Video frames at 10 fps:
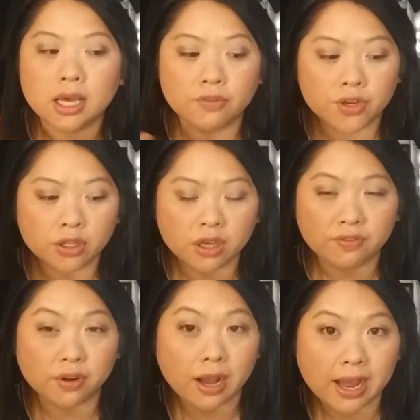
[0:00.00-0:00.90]
if you're looking
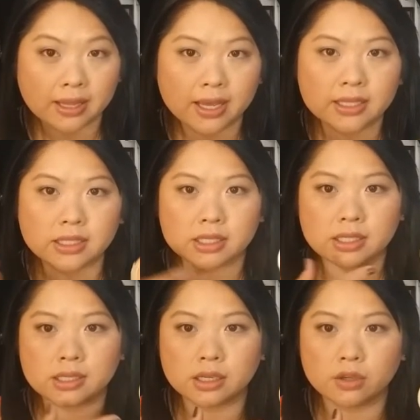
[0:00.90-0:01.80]
for highlights, this
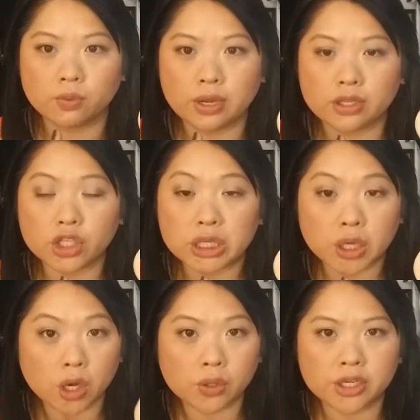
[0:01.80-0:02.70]
is a good way to go.